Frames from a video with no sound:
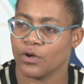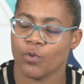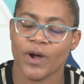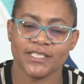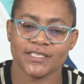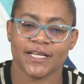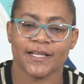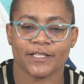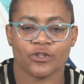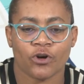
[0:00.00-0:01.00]
What is
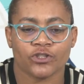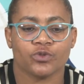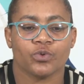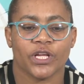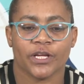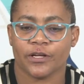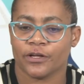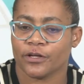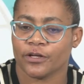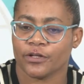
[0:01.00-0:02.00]
that caused
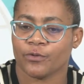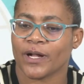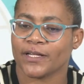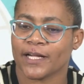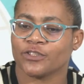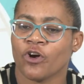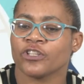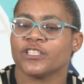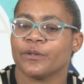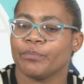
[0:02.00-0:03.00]

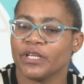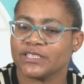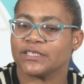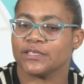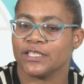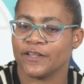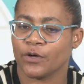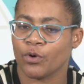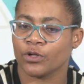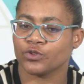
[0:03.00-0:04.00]
the peace in
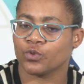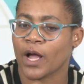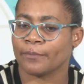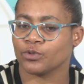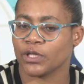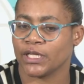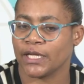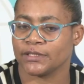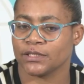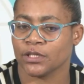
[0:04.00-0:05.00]
the world to come to an
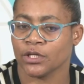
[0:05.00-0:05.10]
end?